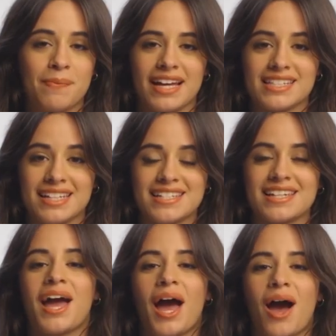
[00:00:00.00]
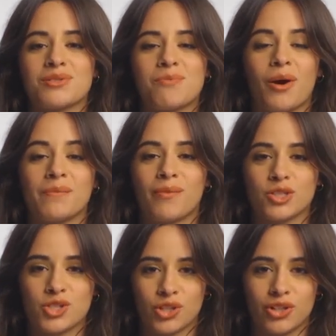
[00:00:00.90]
I'm a Pisces. I was born
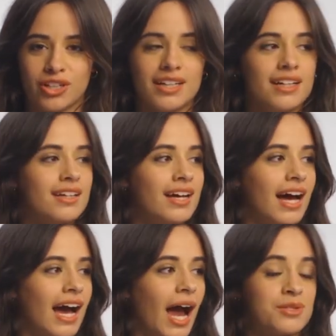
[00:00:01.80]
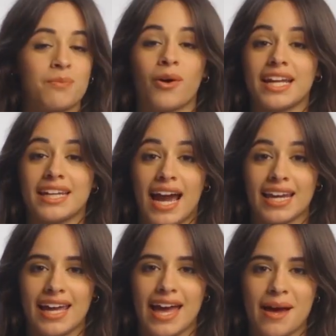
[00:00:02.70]
March 3rd. I was born at
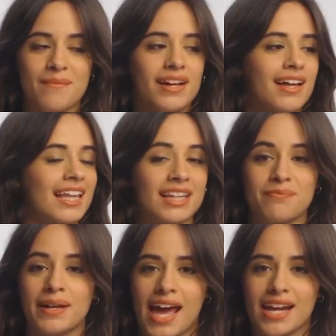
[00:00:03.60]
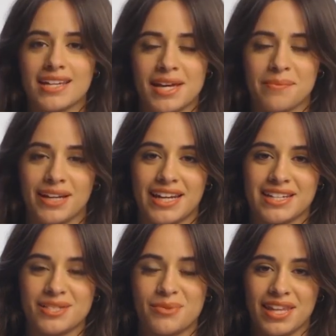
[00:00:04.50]
9 a.m. I love bananas. I eat
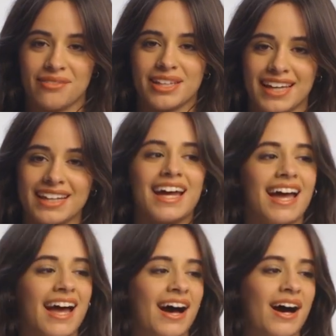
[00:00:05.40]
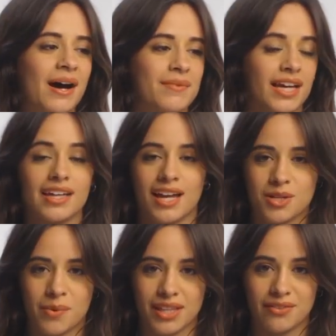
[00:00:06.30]
bananas with everything. Um, I eat
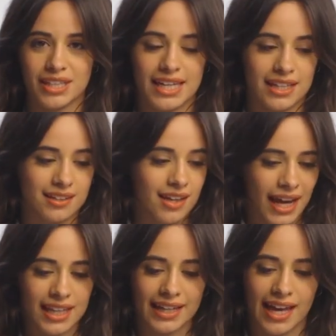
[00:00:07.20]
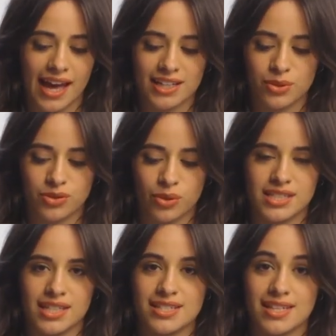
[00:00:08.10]
ketchup with everything. I like eggs with
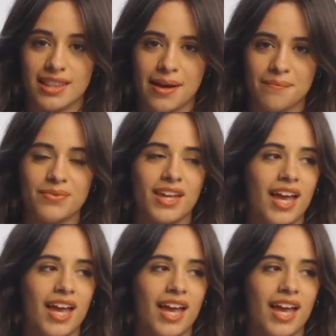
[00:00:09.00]
tortillas in them.